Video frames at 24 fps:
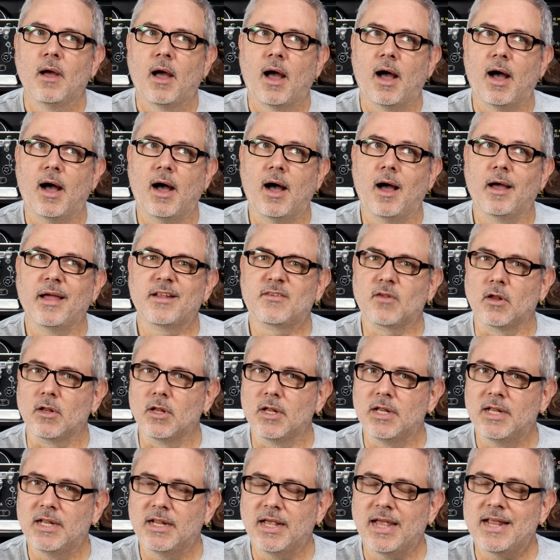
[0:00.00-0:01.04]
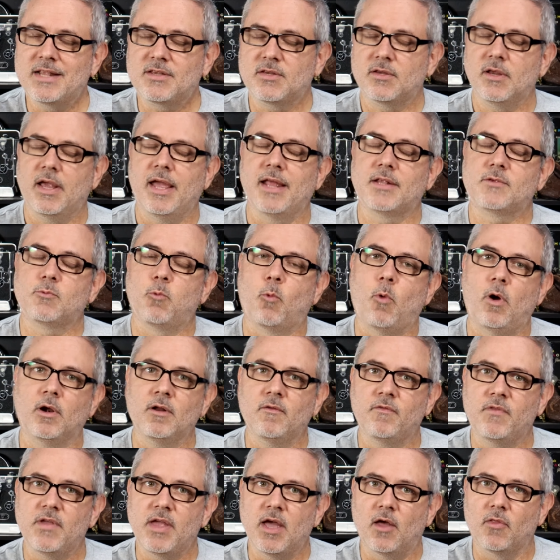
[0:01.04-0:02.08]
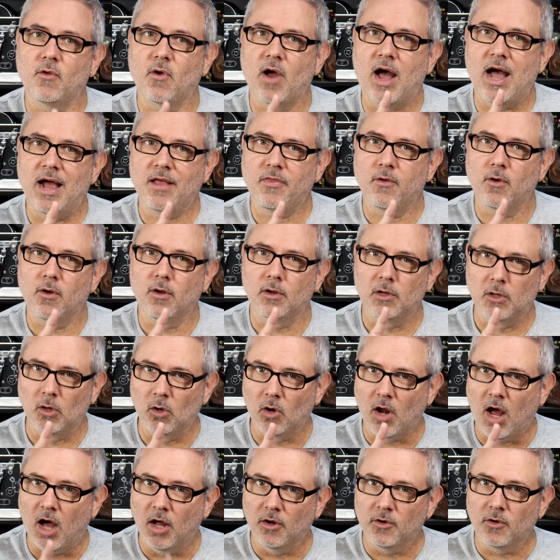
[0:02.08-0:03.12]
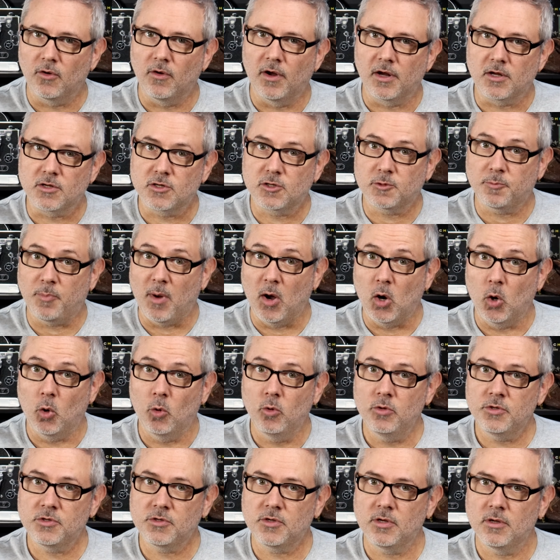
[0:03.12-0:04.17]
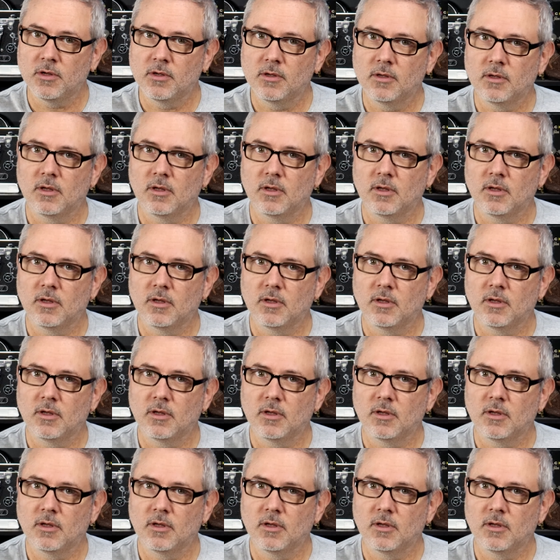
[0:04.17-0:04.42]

Uh, it's, a, it's, it's one of the other, either a little underexposed.